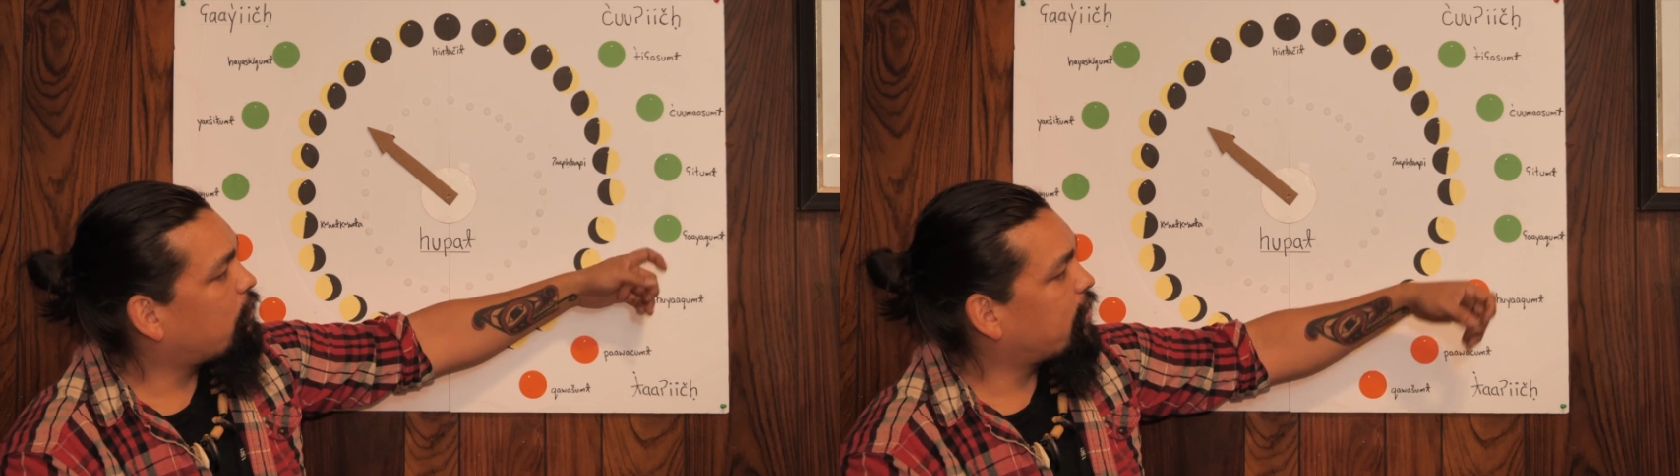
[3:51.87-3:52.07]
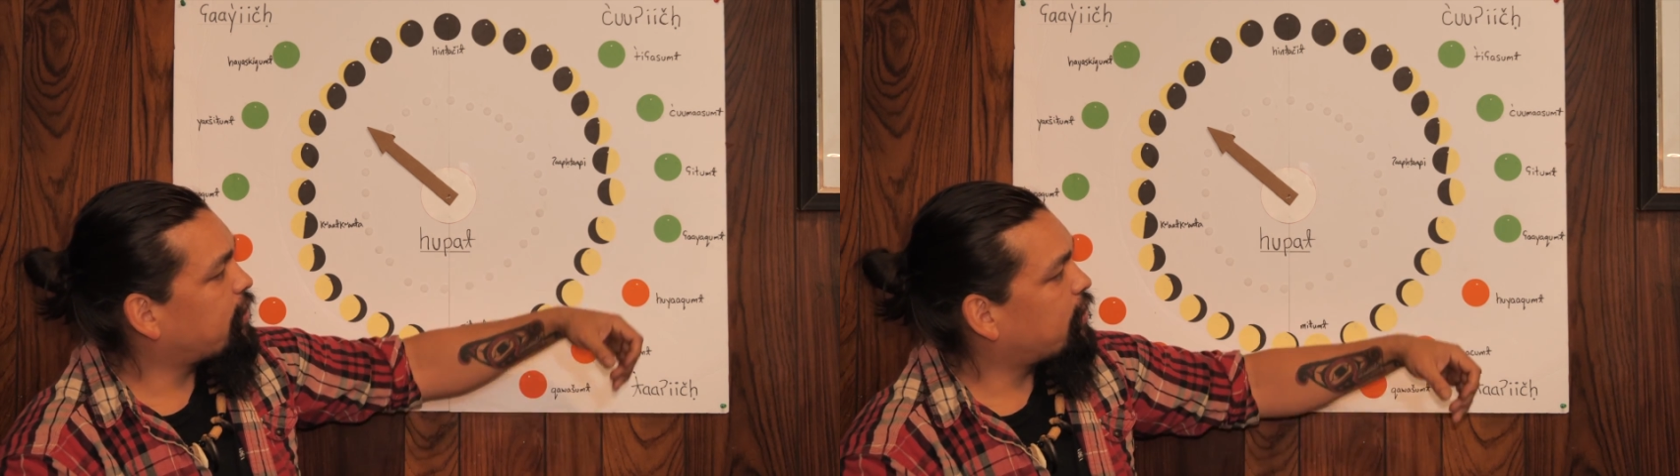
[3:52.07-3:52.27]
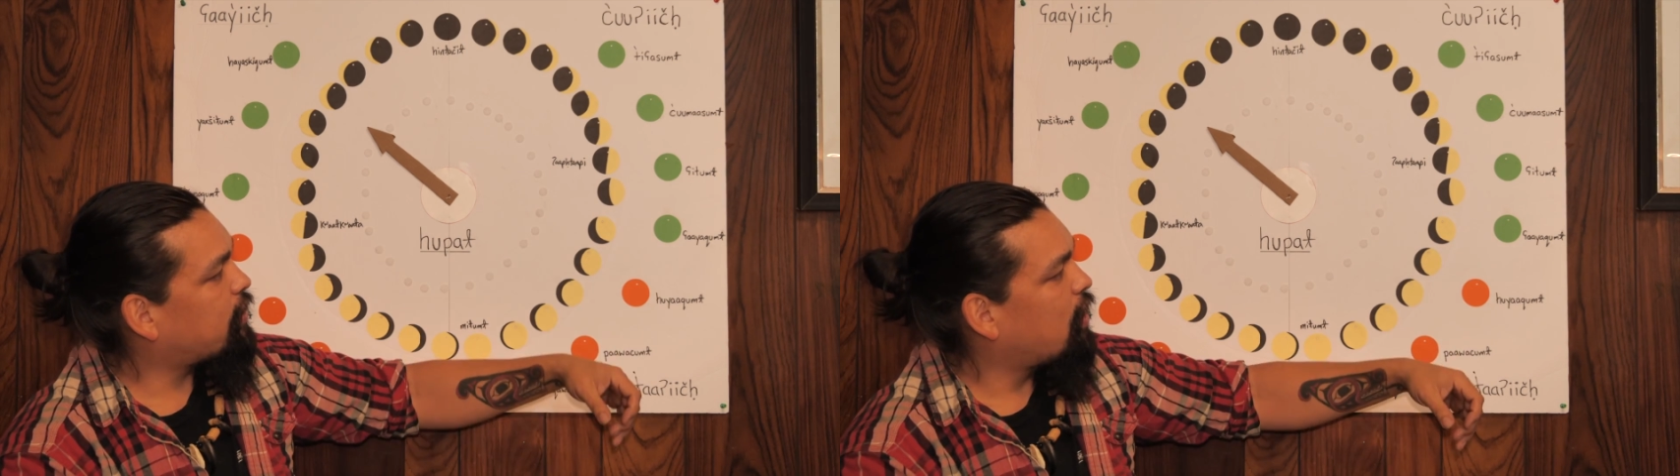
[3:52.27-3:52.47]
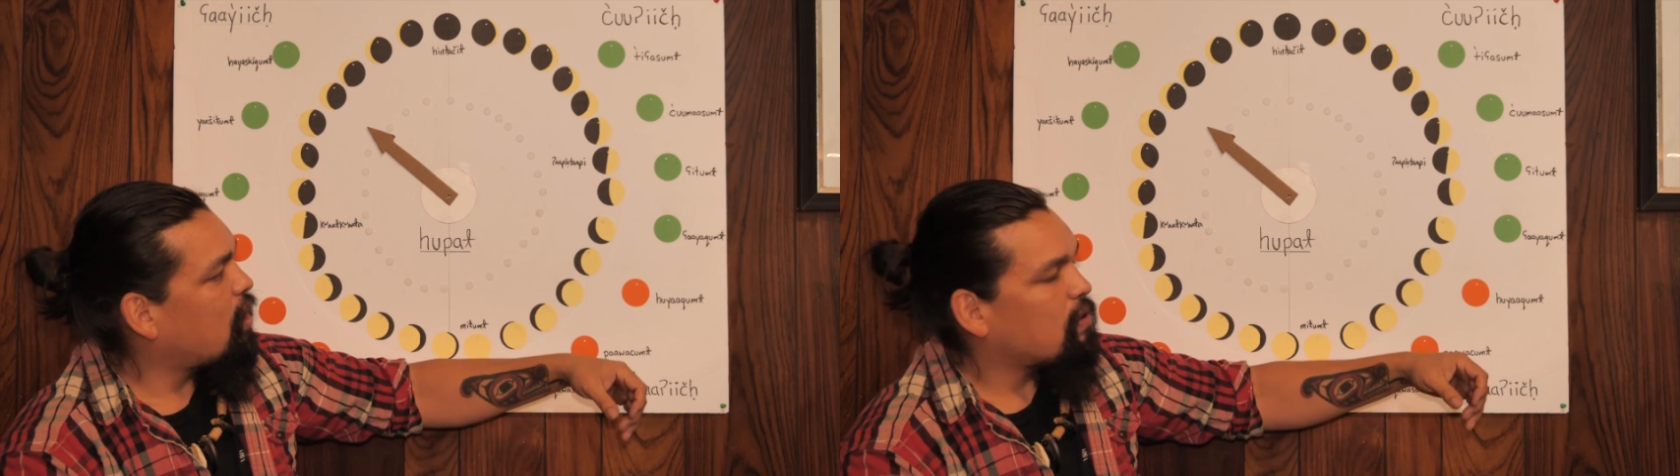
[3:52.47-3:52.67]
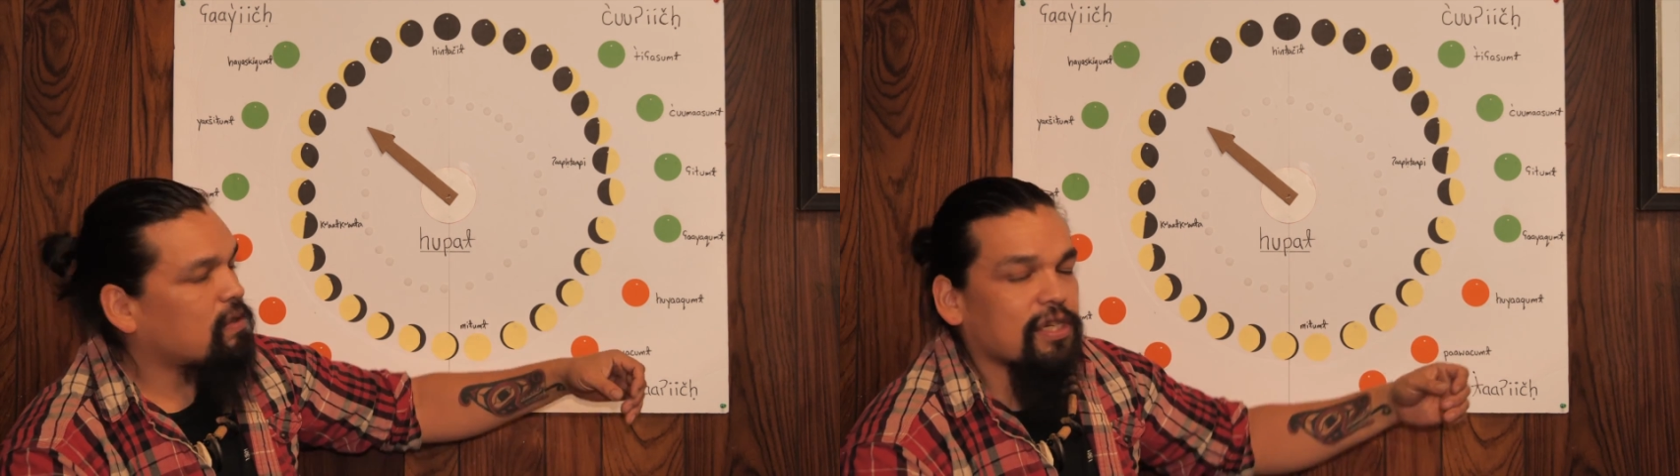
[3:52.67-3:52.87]
of winter,
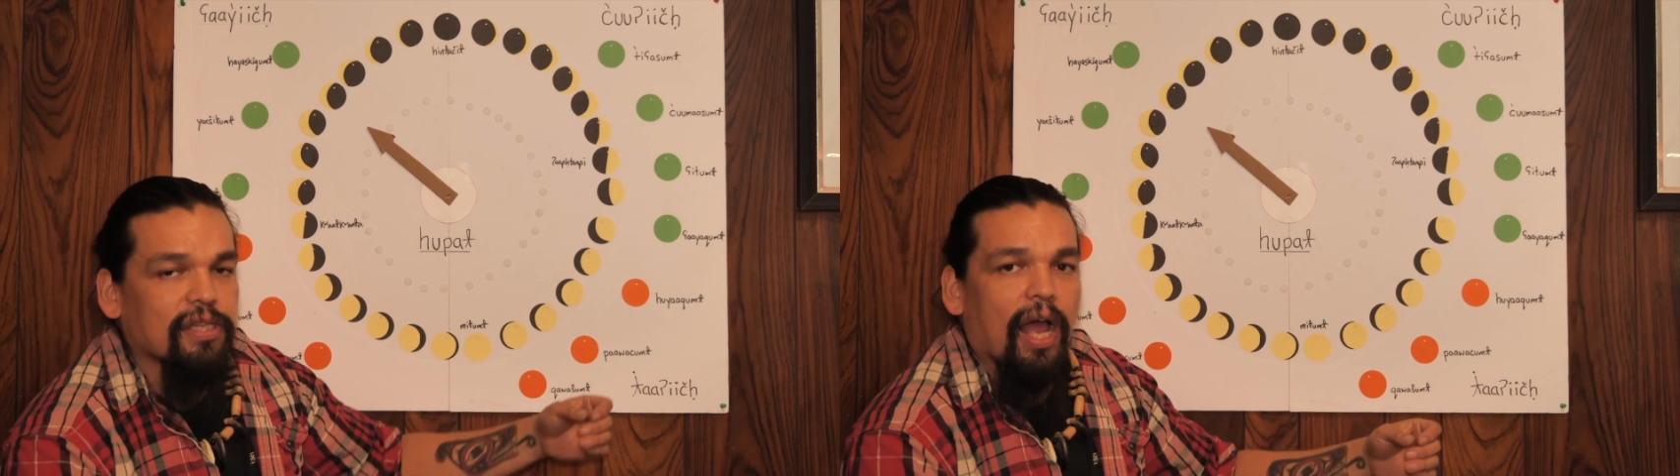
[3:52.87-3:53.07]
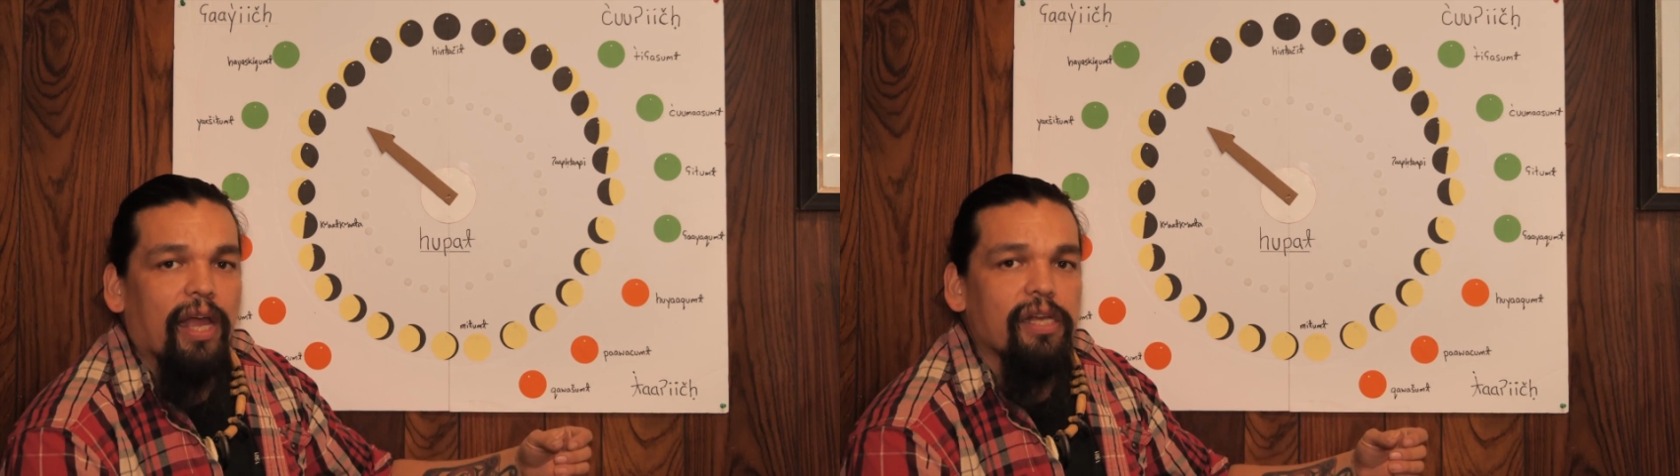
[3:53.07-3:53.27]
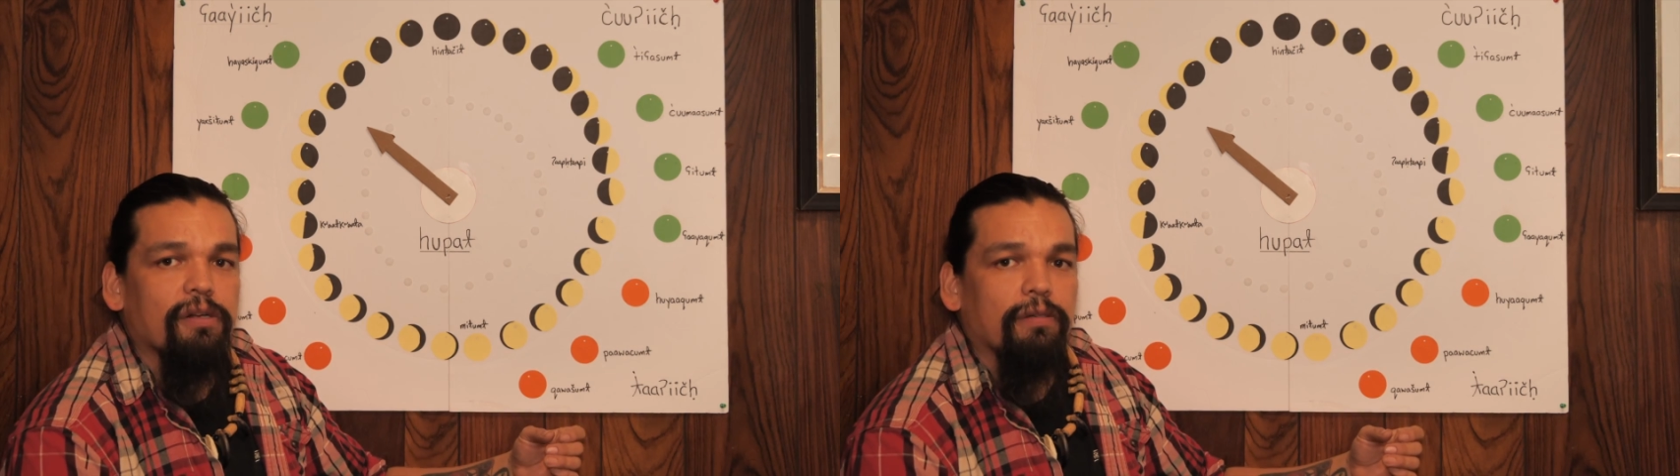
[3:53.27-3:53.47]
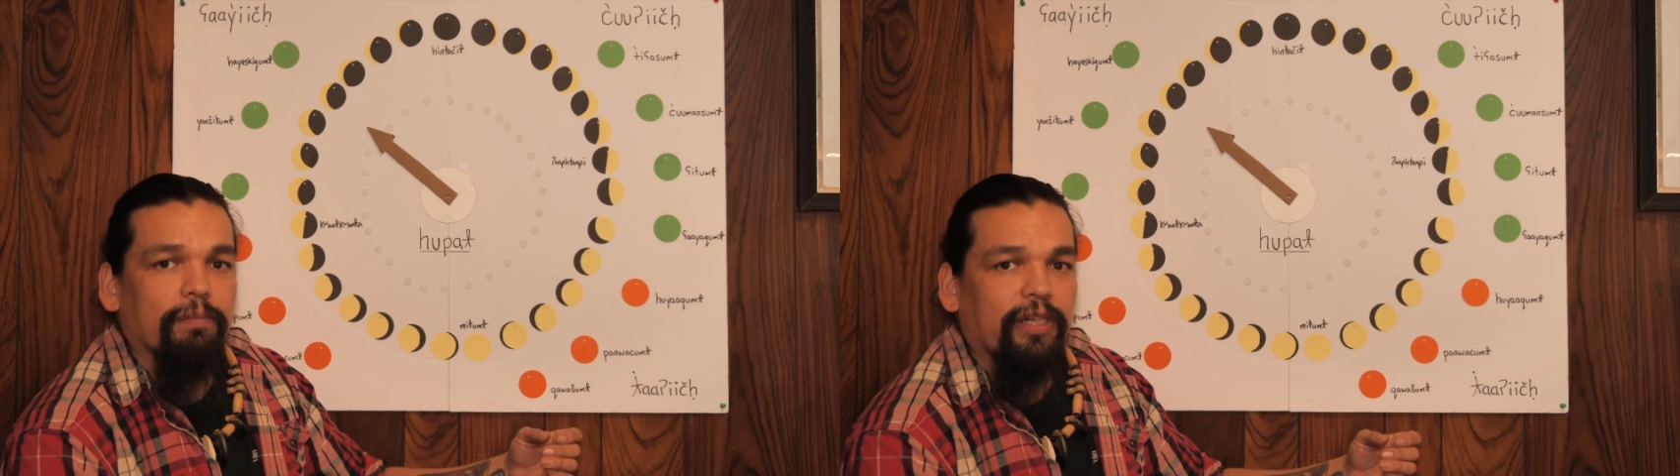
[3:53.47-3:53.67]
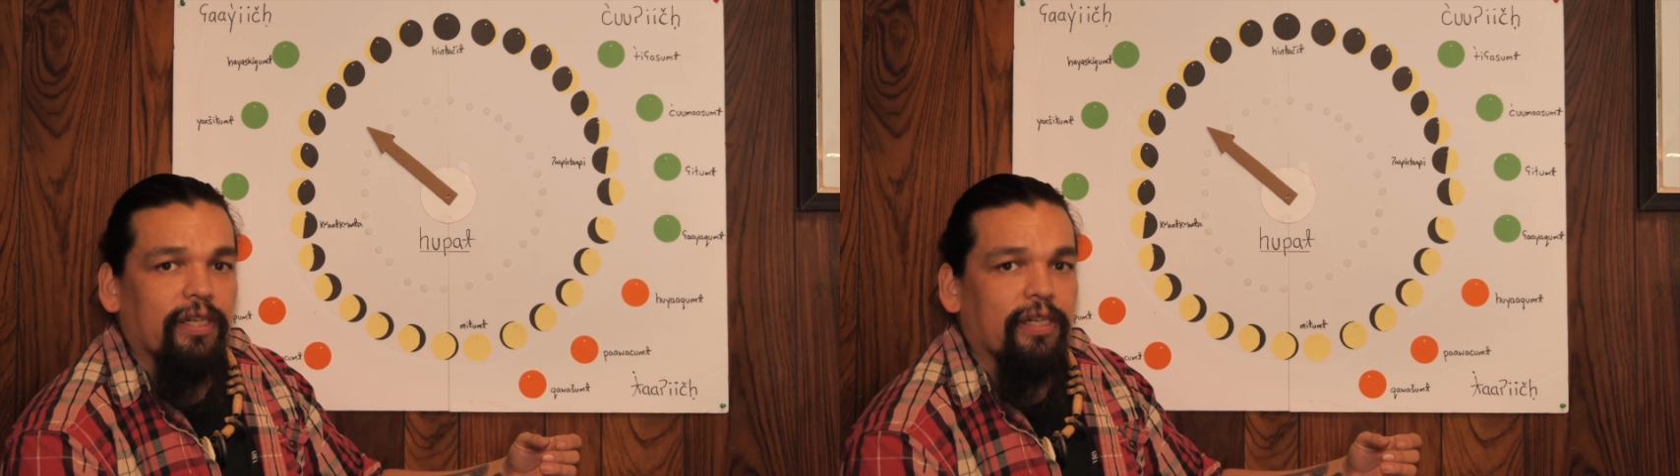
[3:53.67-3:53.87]
which is Ayakumk.